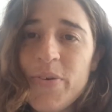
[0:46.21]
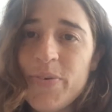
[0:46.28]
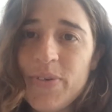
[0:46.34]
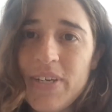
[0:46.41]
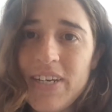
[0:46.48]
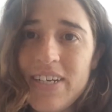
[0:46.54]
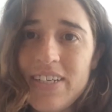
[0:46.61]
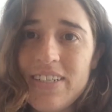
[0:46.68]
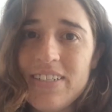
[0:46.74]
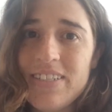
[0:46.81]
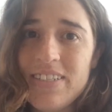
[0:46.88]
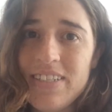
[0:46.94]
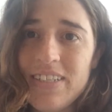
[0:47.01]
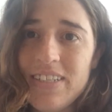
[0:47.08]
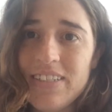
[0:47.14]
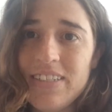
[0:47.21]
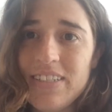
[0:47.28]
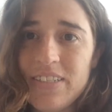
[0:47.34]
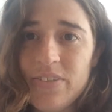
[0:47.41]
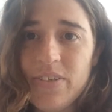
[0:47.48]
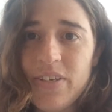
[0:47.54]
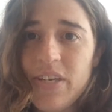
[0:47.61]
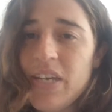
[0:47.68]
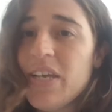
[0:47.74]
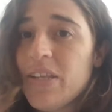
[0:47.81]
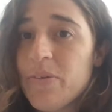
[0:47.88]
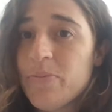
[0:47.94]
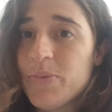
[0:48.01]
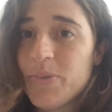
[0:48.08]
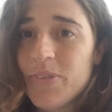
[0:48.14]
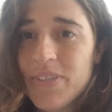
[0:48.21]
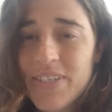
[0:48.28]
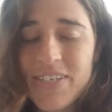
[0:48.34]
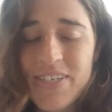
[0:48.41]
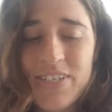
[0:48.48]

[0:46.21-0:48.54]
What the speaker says: we are still in the mood.